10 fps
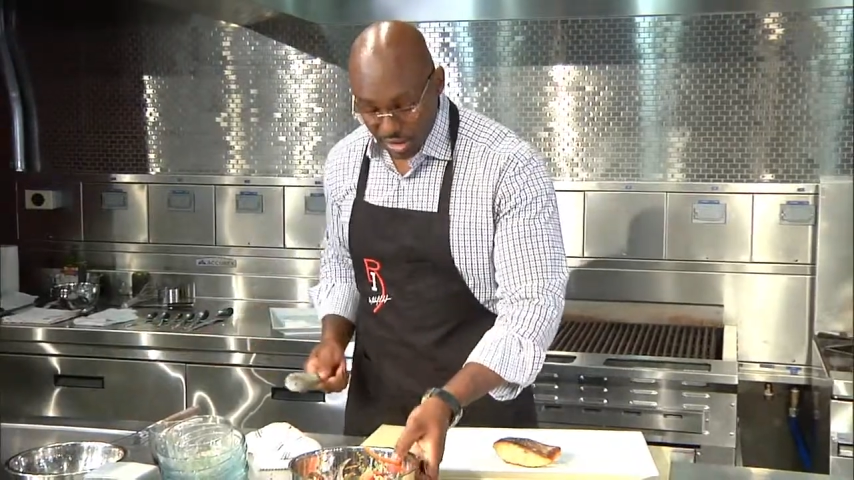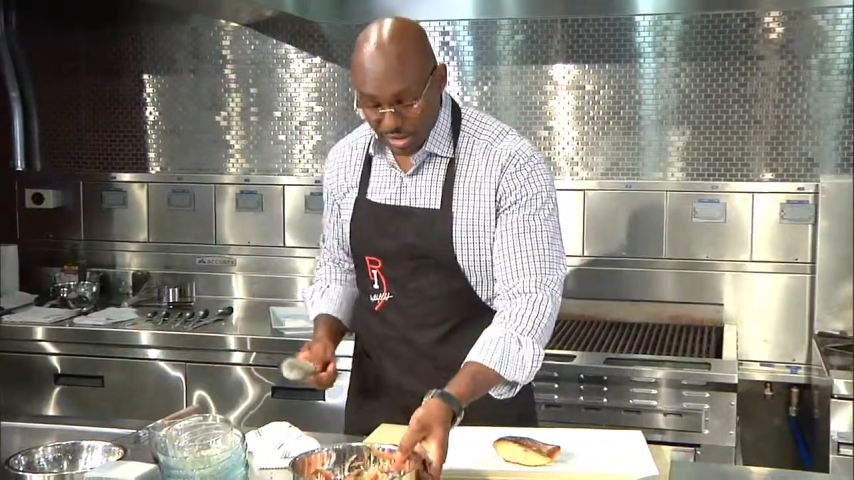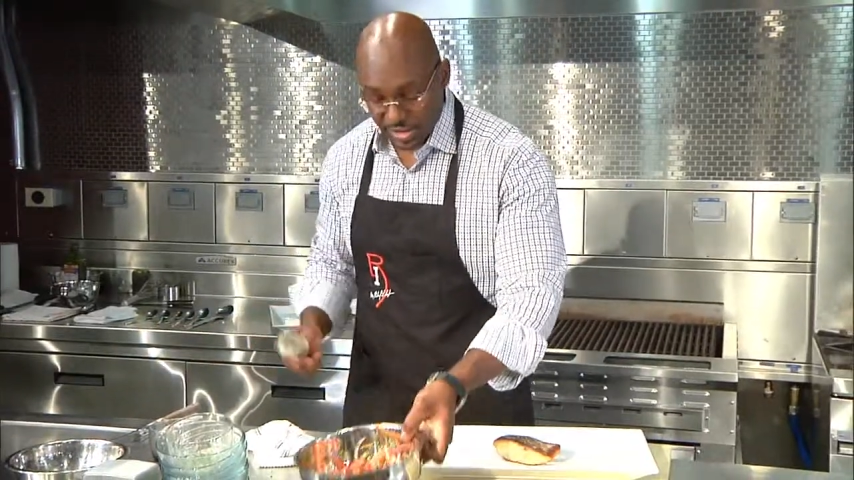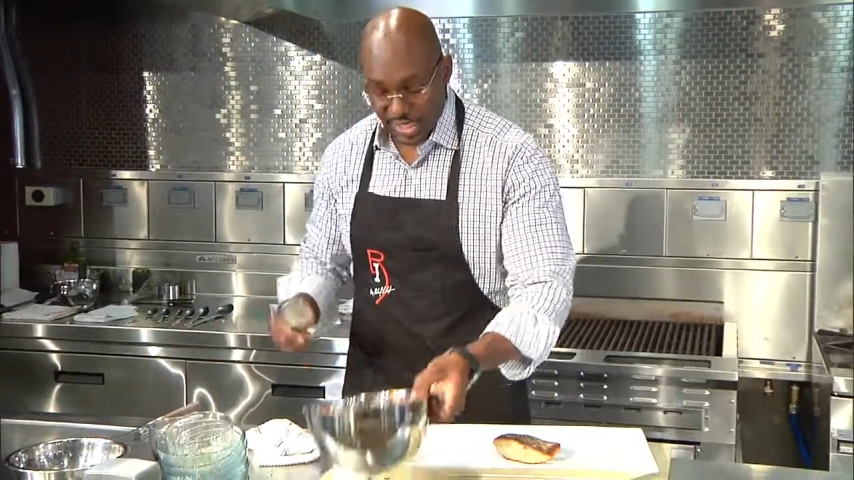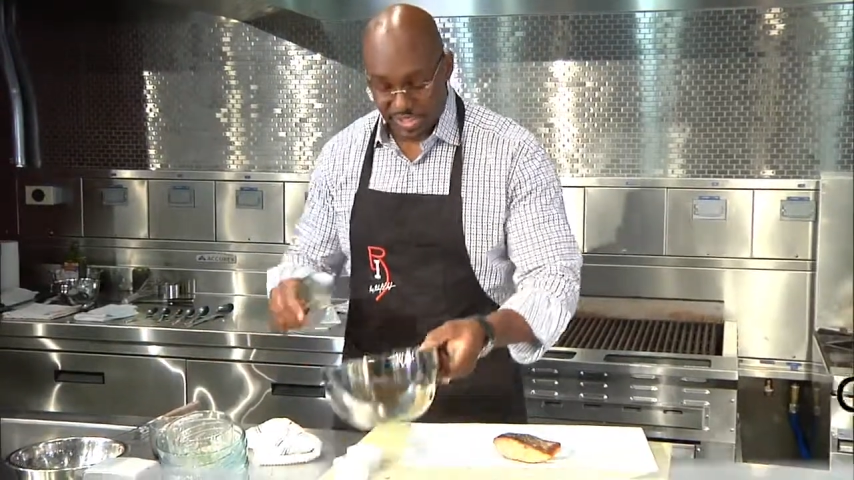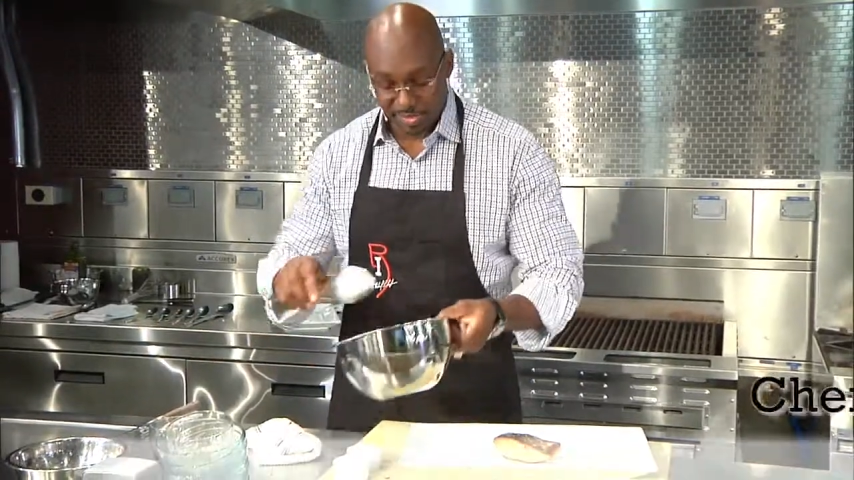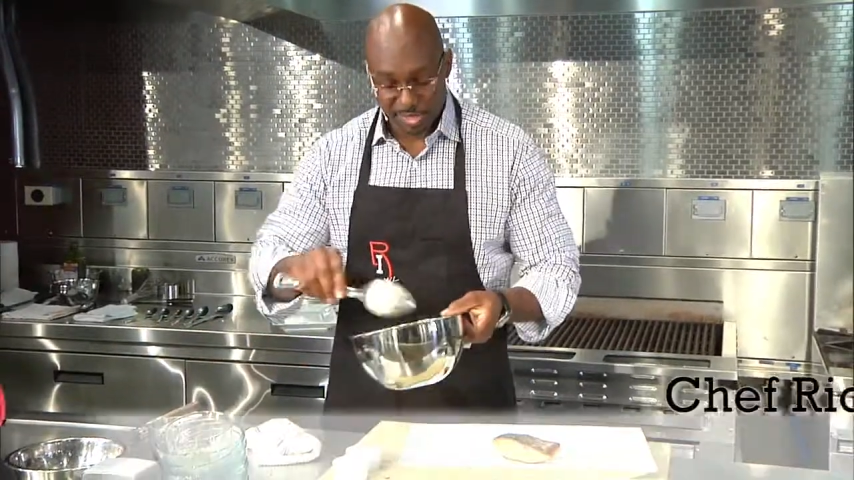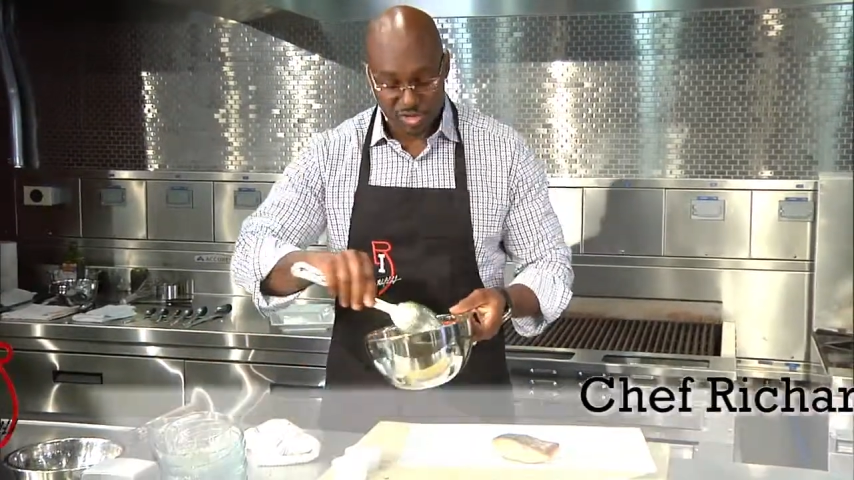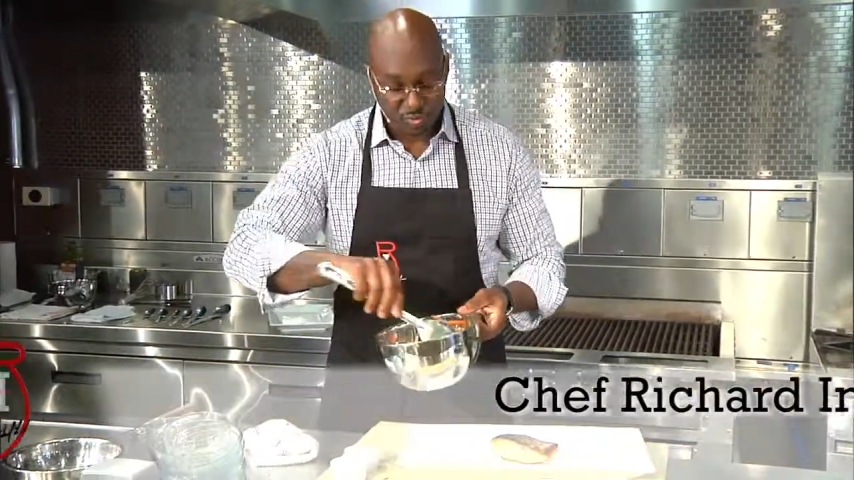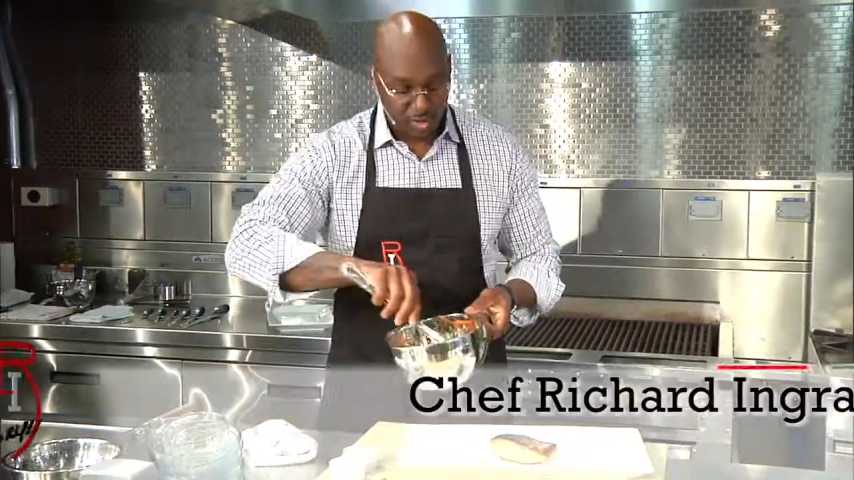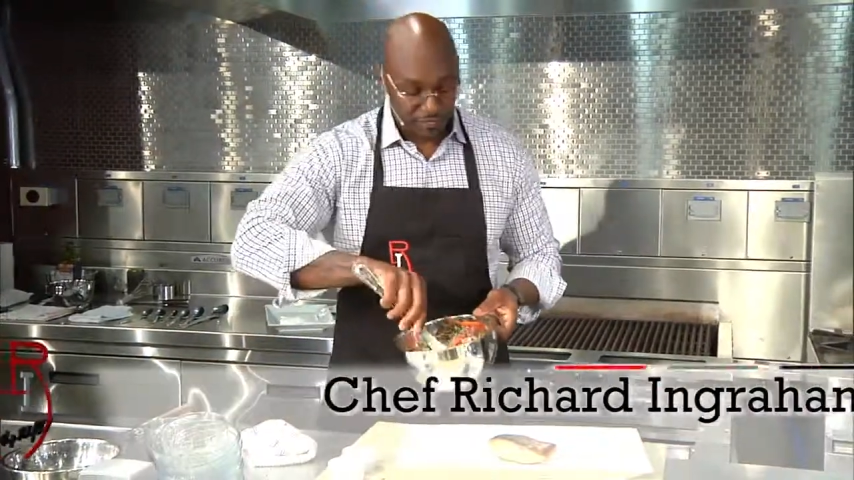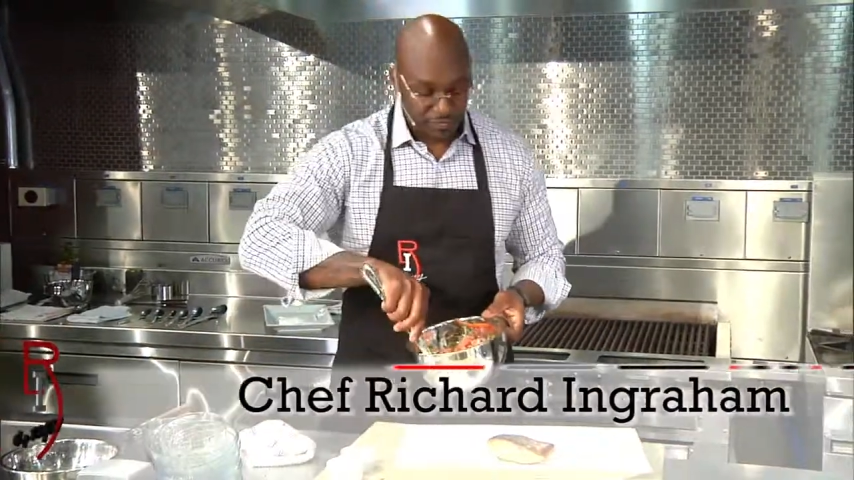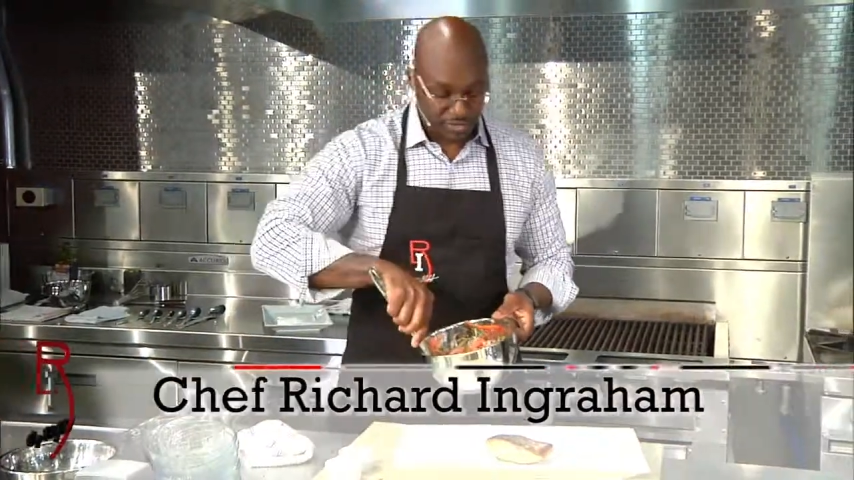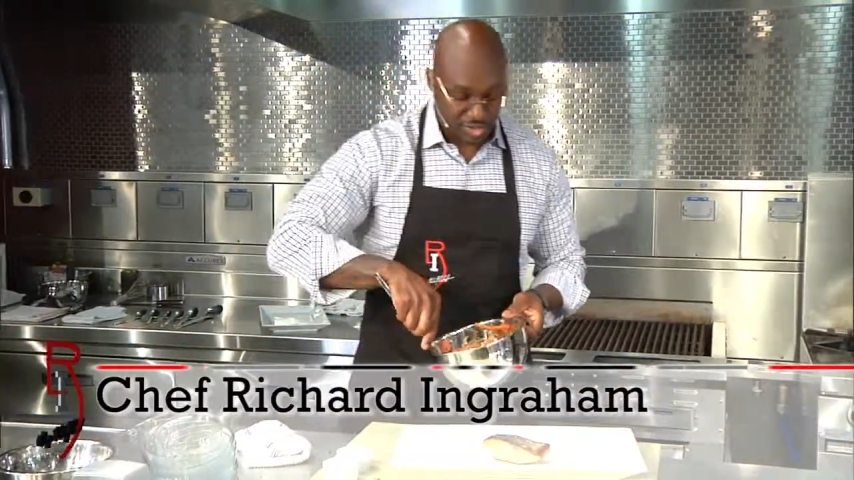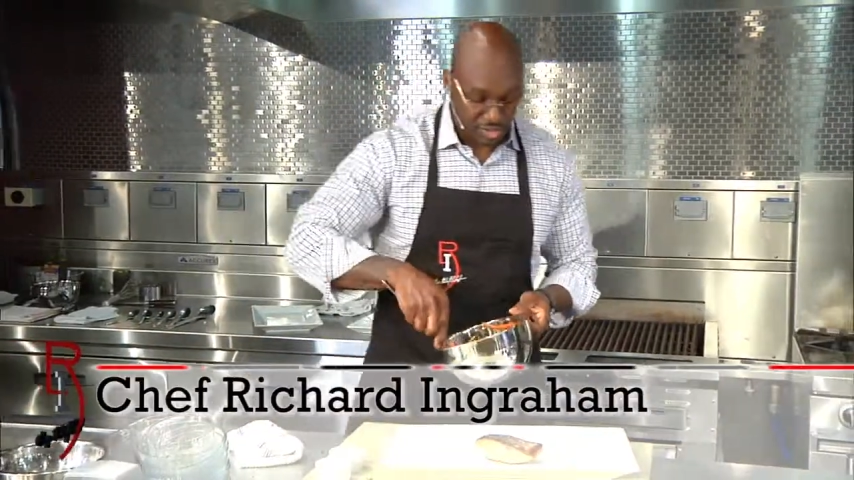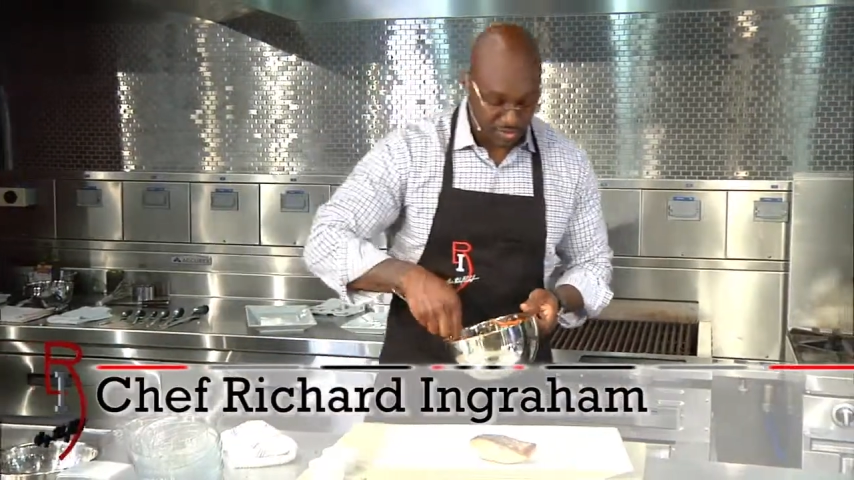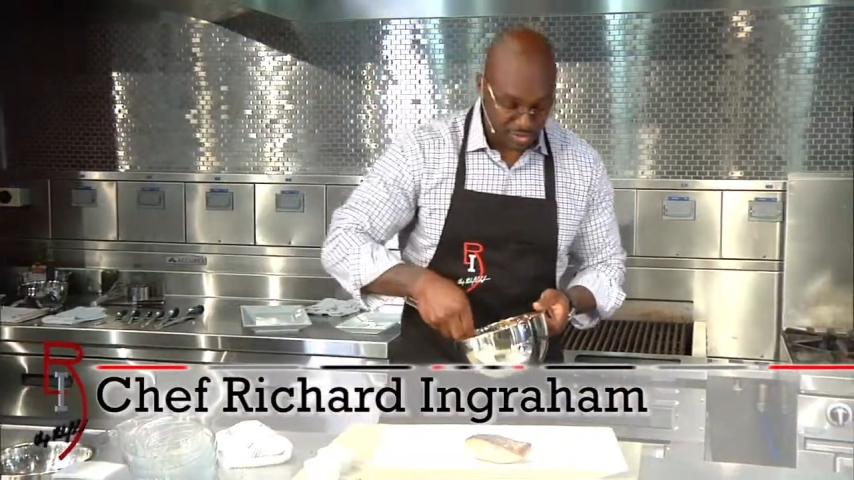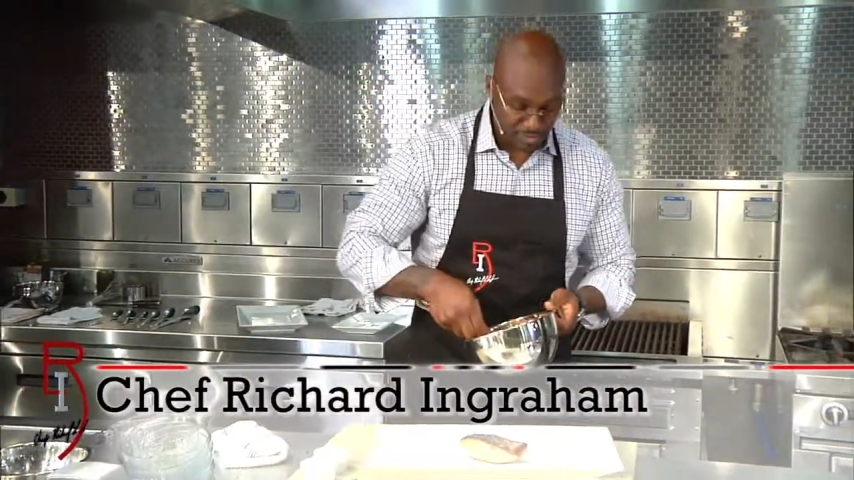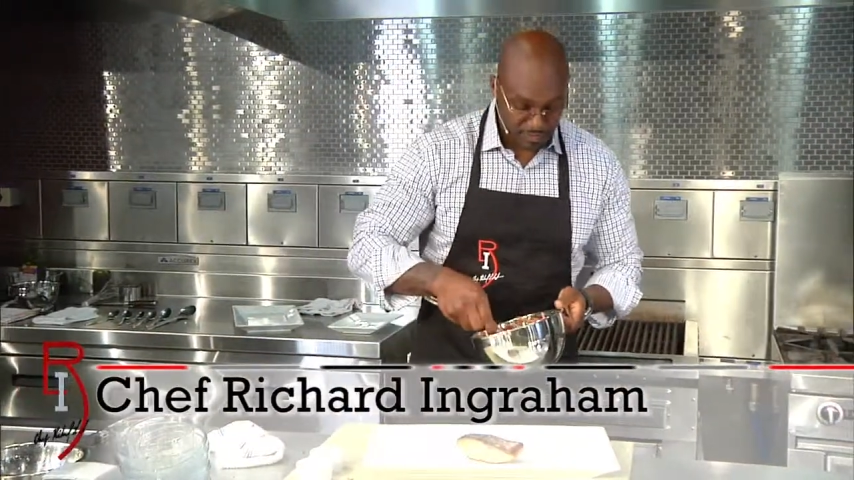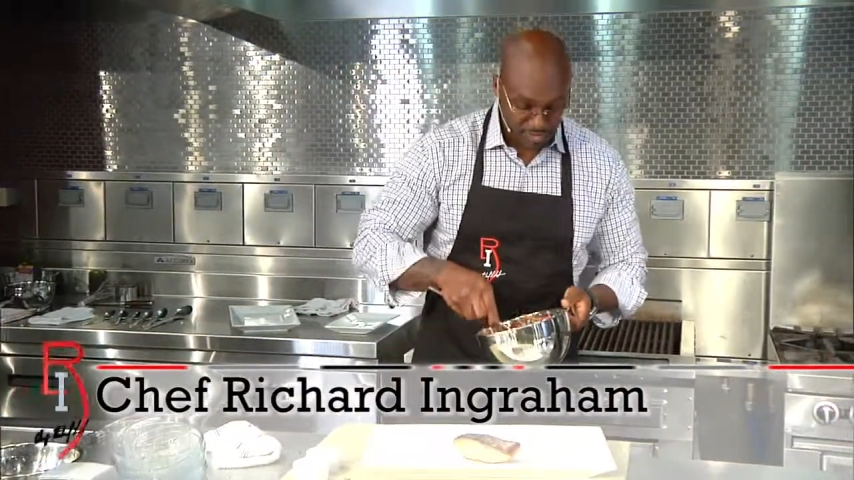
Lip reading: is take some of this wonderful salsa